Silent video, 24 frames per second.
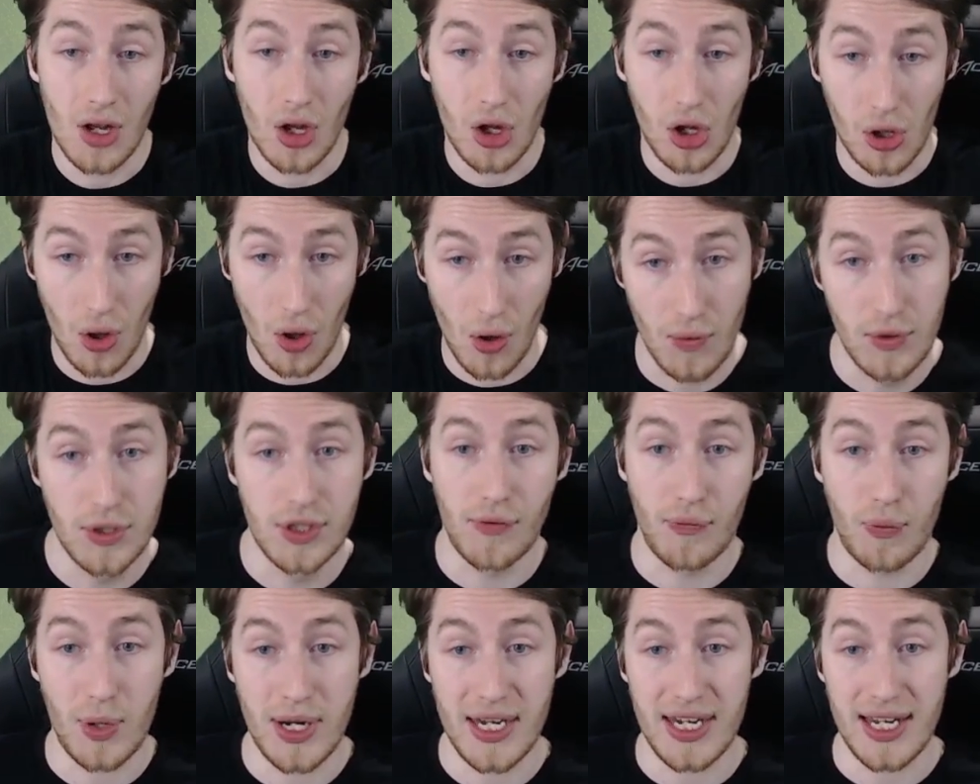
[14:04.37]
Loads
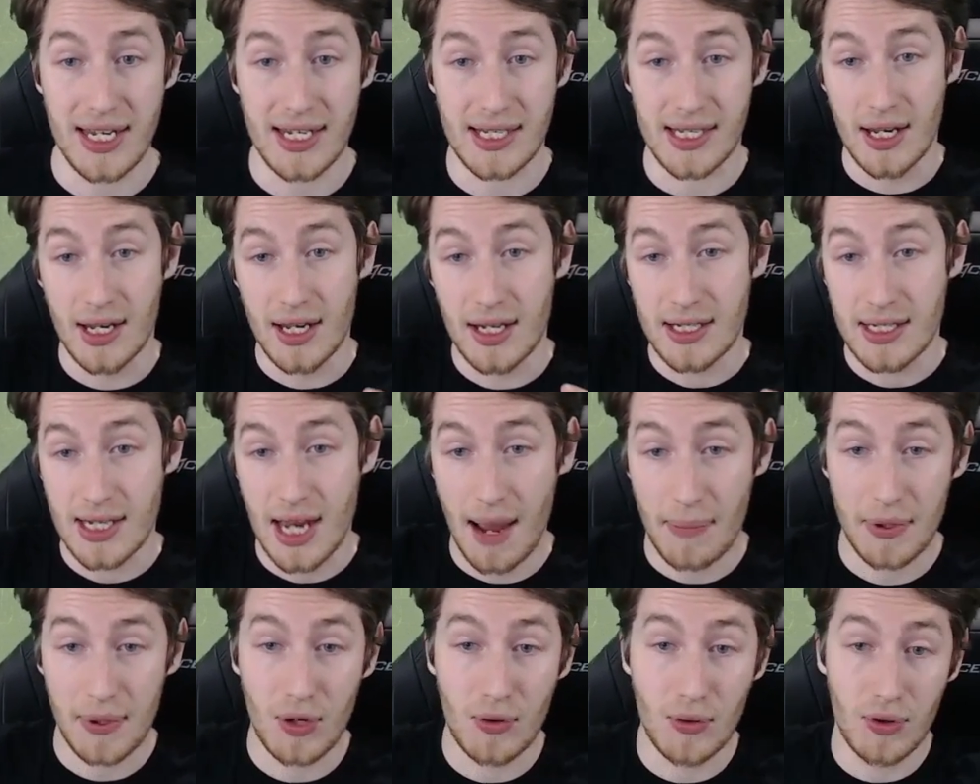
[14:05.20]
of weenies.
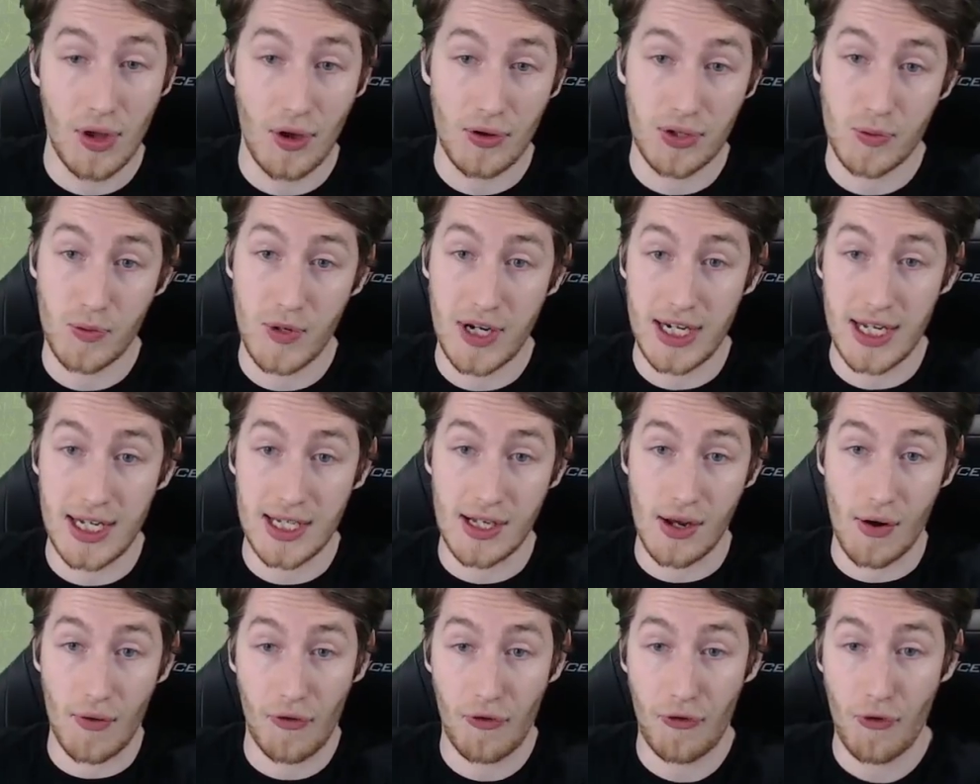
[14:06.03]
Tapping all those weenies
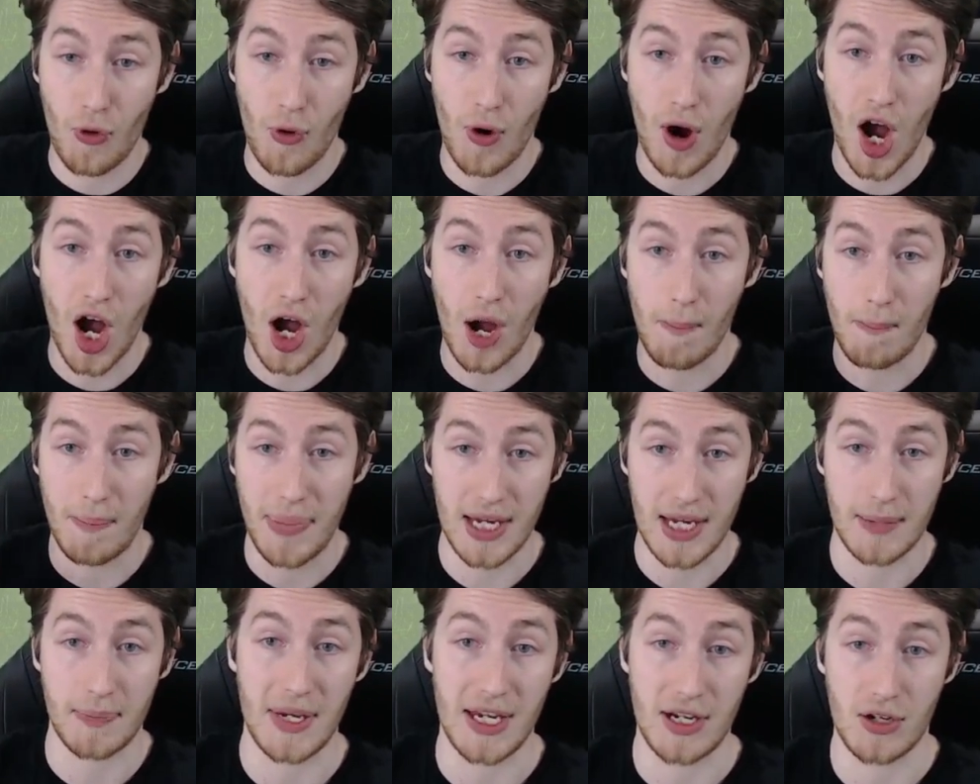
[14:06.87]
for our
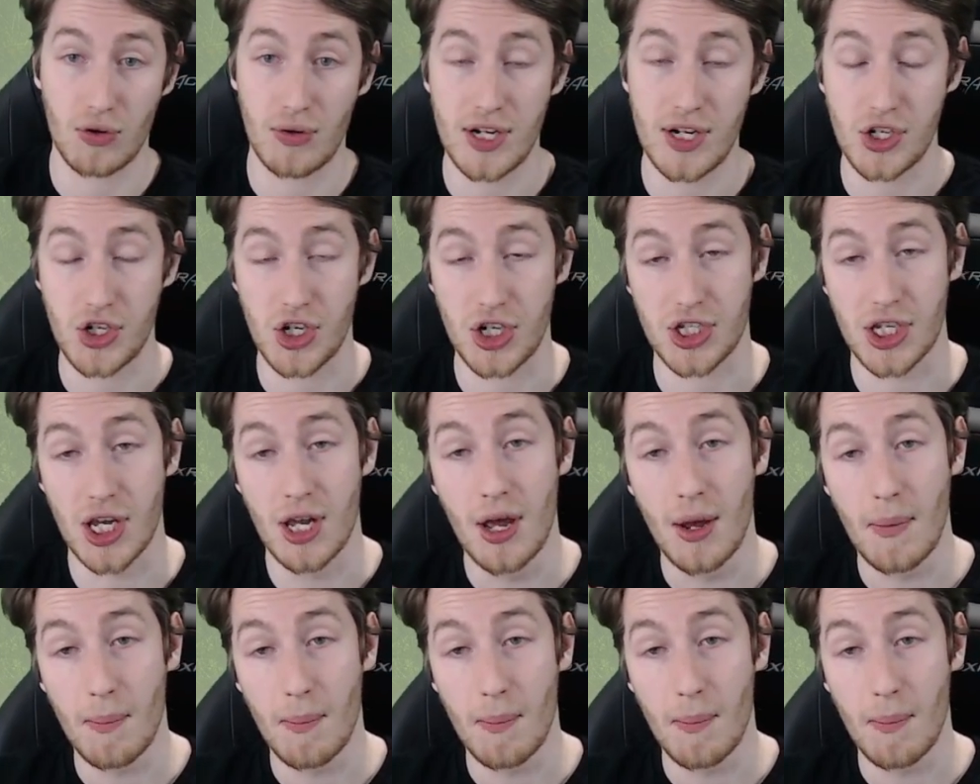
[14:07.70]
big, big creatures.